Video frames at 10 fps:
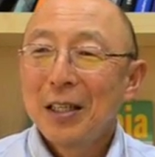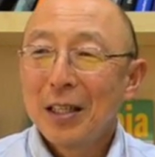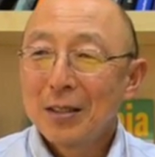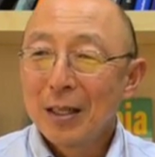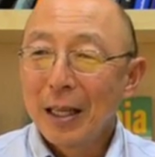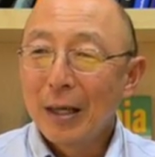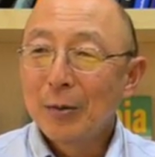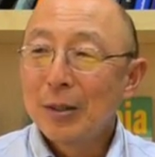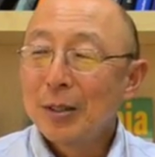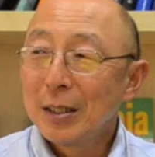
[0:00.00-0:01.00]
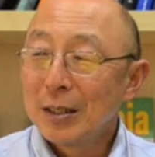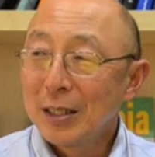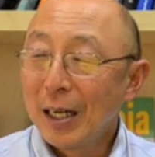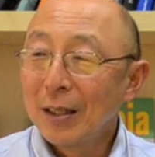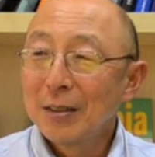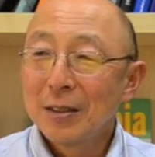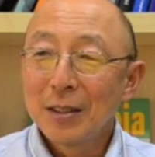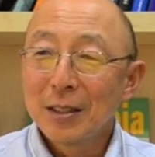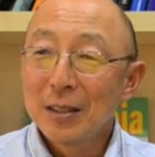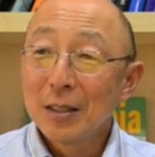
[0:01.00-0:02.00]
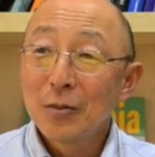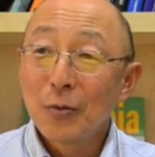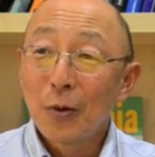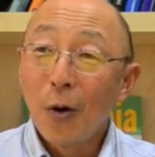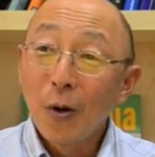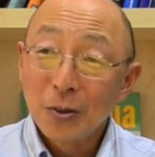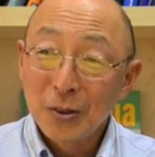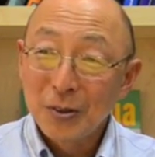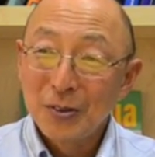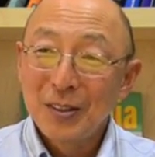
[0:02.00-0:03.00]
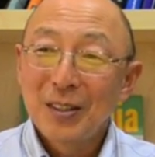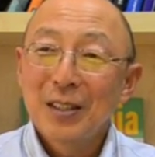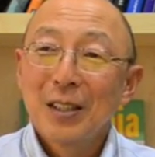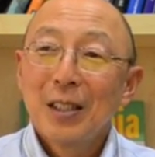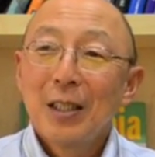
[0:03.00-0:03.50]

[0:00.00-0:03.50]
That is, the language challenges exist for all students.